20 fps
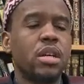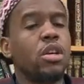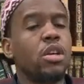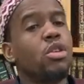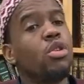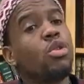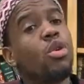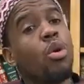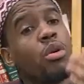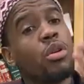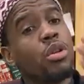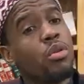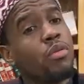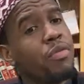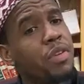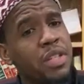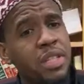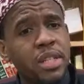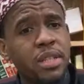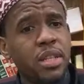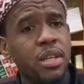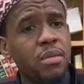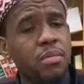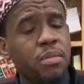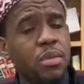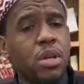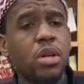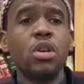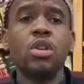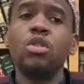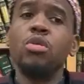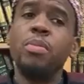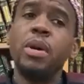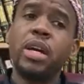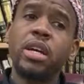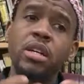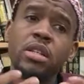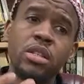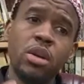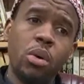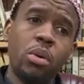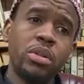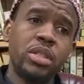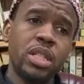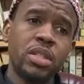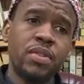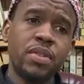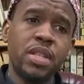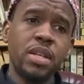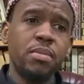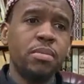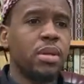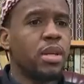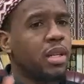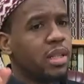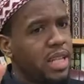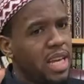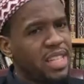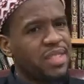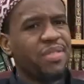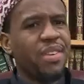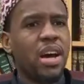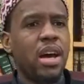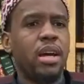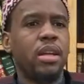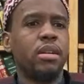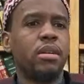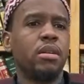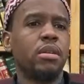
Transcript: You go and you visit them, you make condolences with them, that's fine.